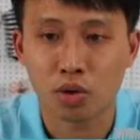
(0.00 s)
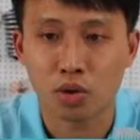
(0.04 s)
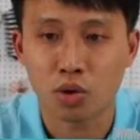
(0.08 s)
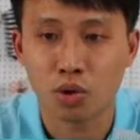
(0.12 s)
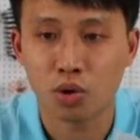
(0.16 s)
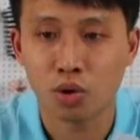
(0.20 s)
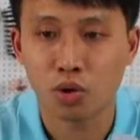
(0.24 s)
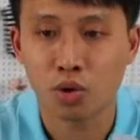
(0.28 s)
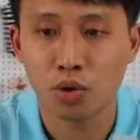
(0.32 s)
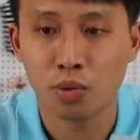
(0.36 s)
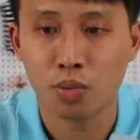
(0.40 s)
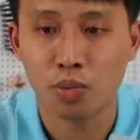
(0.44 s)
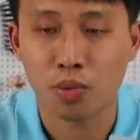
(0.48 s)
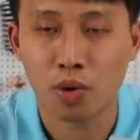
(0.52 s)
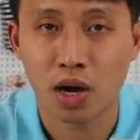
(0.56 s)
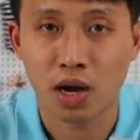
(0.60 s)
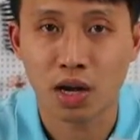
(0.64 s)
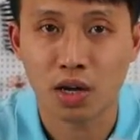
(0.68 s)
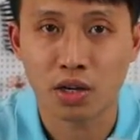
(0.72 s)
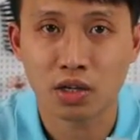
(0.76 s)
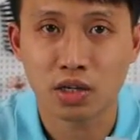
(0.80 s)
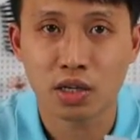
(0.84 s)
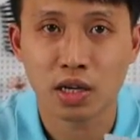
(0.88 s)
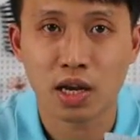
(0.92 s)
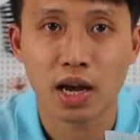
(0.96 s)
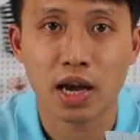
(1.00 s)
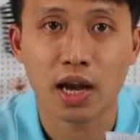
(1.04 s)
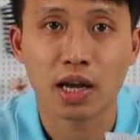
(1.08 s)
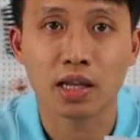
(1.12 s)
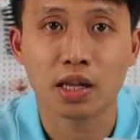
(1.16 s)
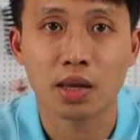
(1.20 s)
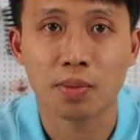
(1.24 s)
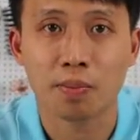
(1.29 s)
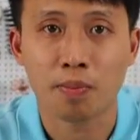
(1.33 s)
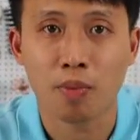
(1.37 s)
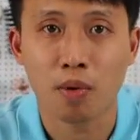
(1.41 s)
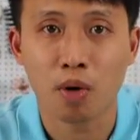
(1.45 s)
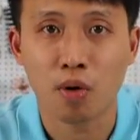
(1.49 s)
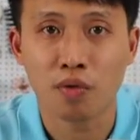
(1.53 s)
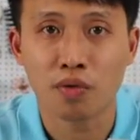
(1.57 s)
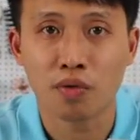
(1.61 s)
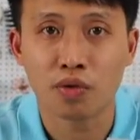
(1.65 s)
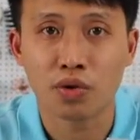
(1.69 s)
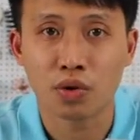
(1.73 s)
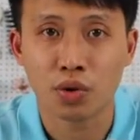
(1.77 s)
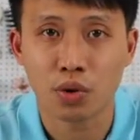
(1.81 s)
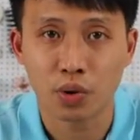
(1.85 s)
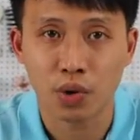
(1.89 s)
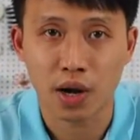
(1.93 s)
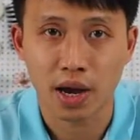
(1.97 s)
2 brushes at the both
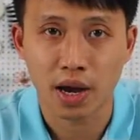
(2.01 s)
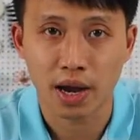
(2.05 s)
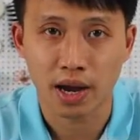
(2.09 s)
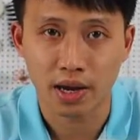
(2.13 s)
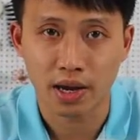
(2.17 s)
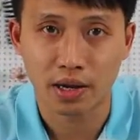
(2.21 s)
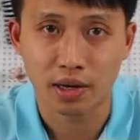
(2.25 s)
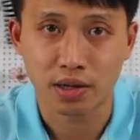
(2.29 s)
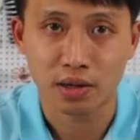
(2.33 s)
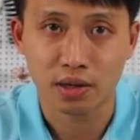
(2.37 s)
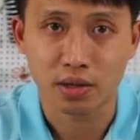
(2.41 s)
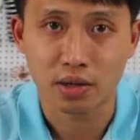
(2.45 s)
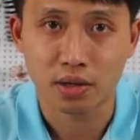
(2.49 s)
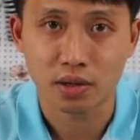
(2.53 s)
2 ends.